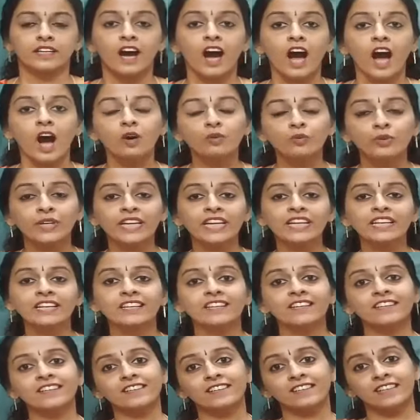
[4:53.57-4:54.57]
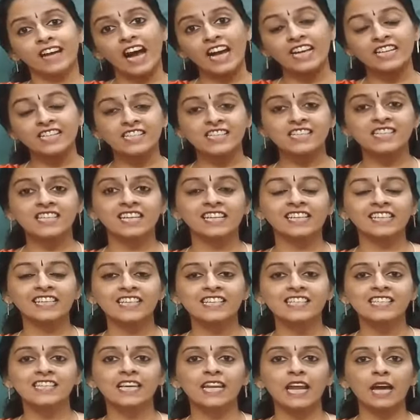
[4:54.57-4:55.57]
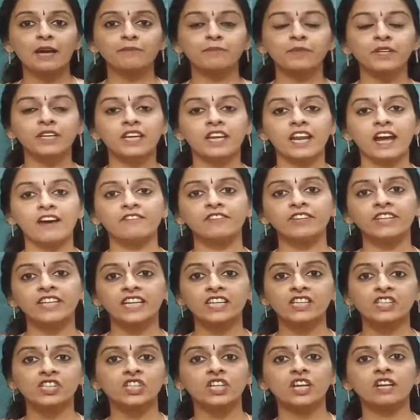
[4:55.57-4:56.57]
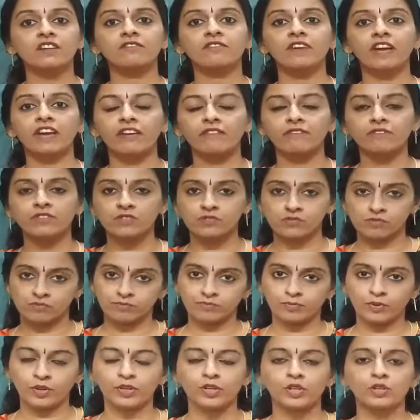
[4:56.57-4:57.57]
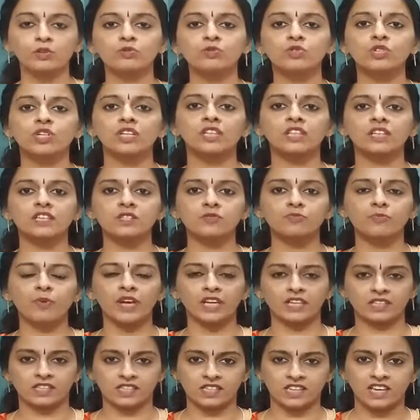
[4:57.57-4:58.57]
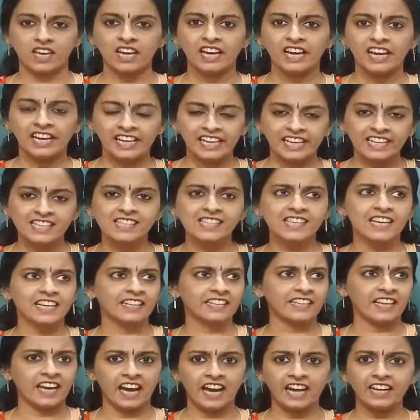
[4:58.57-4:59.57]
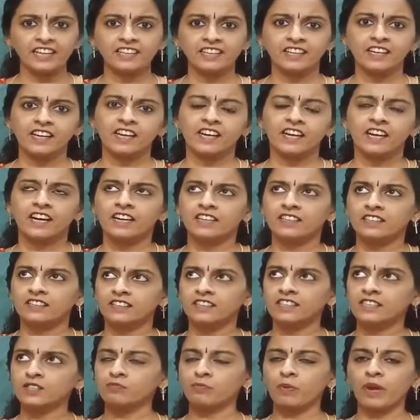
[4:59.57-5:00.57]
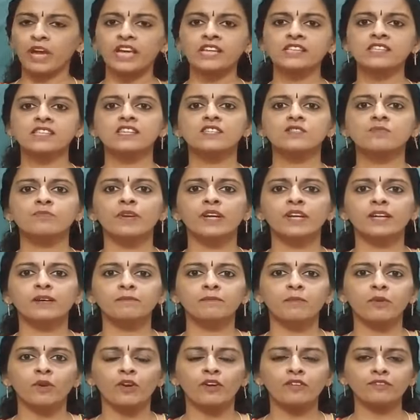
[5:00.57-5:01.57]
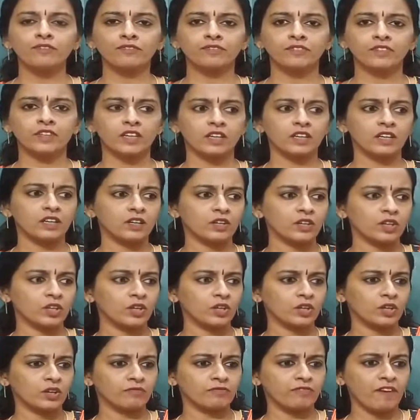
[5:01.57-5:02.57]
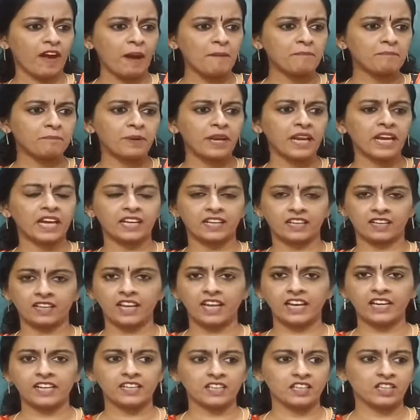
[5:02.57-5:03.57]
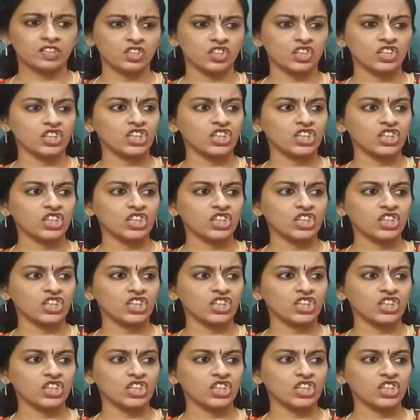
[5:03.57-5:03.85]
Now, how did Einstein describe the gravitational waves produced in the space? He said that the space is made up of a fabric, like a